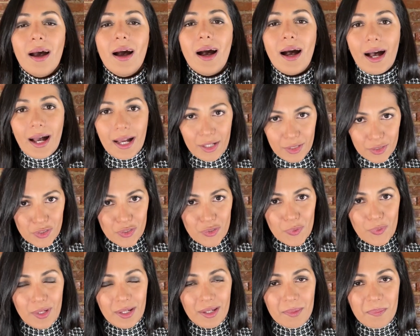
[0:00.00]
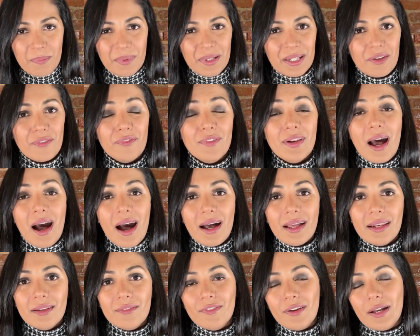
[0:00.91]
I'll do it, but if
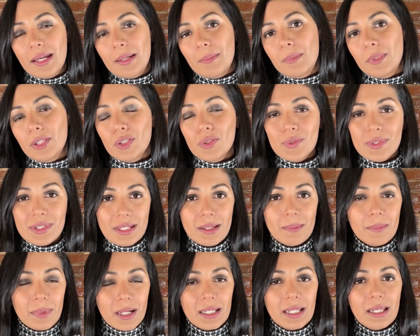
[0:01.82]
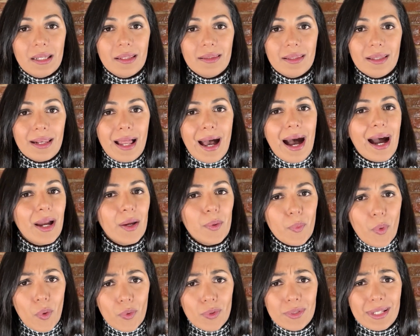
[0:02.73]
not, if I'm losing money, then I
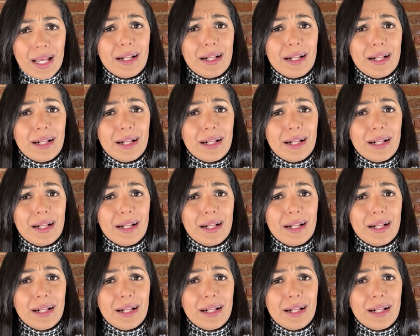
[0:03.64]
won't.